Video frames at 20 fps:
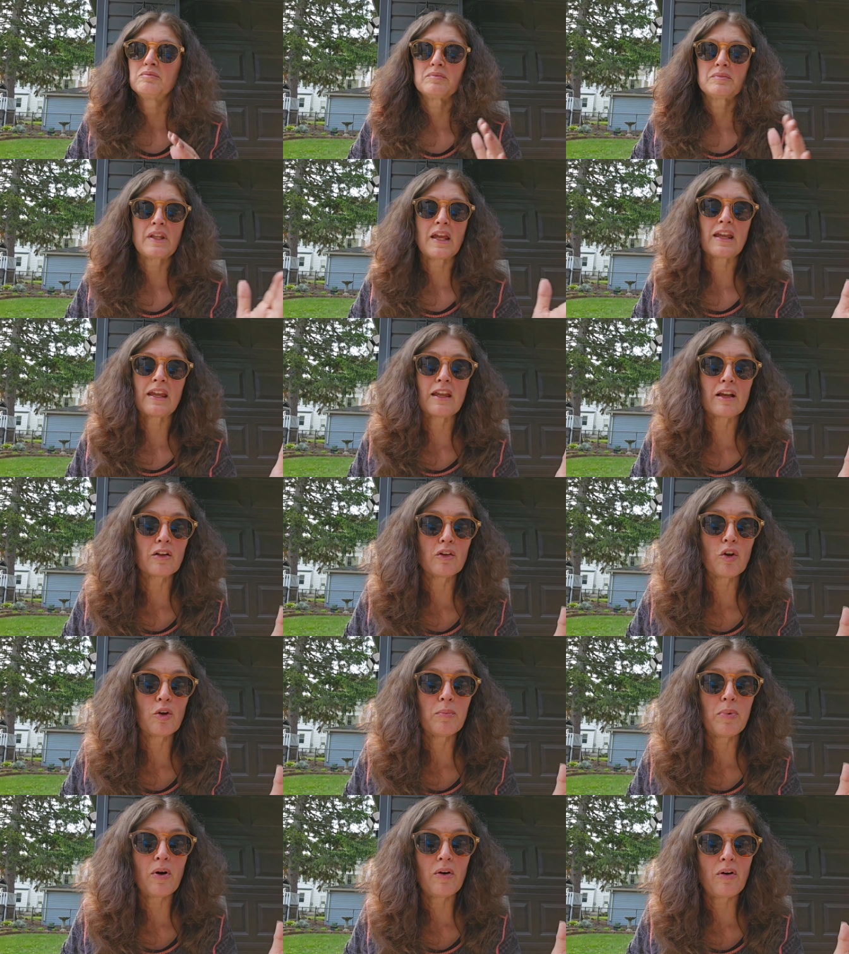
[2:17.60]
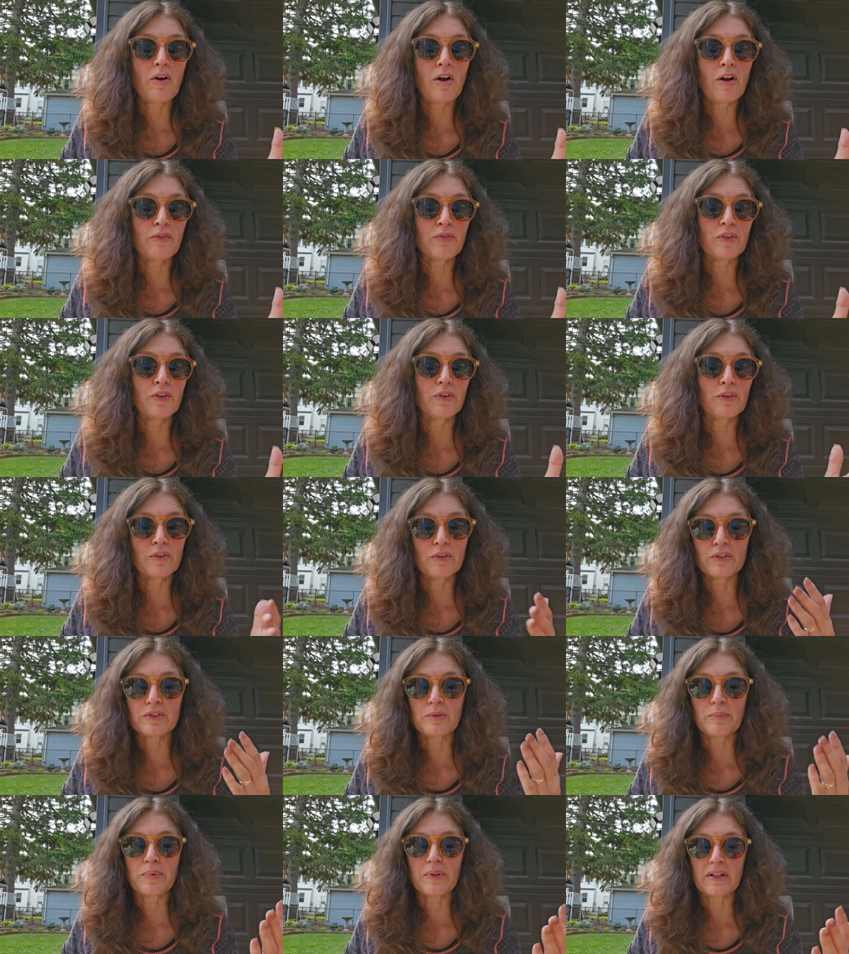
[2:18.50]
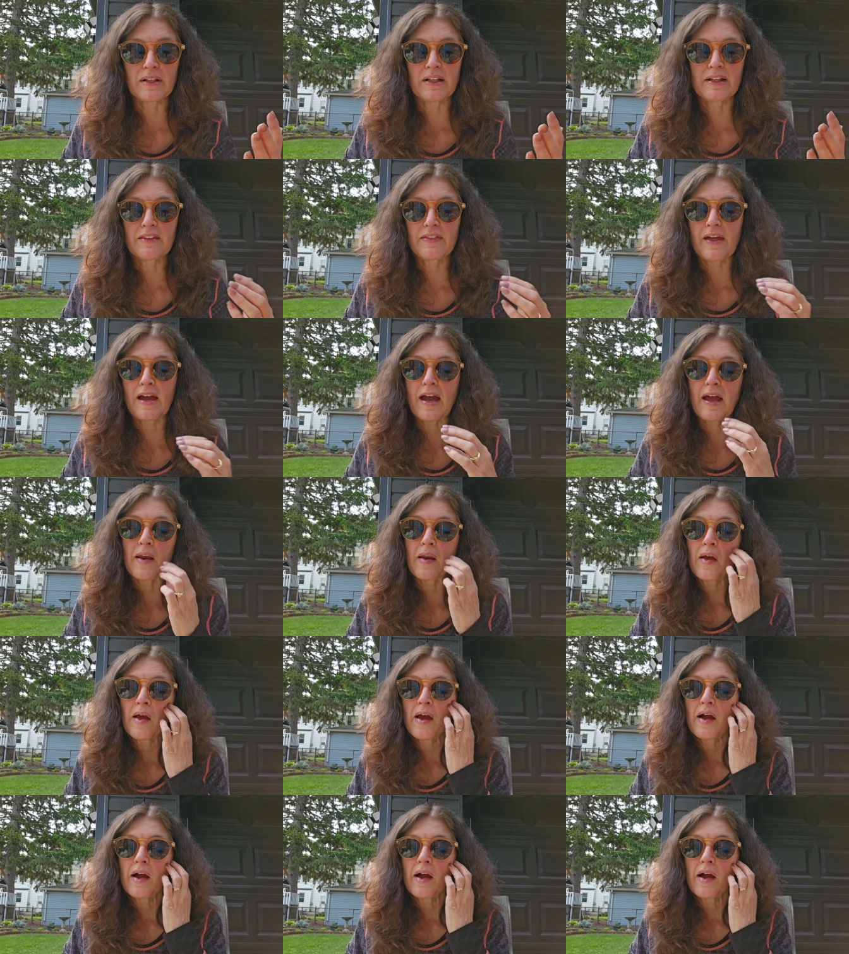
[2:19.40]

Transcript: taking a lowball offer or something like that.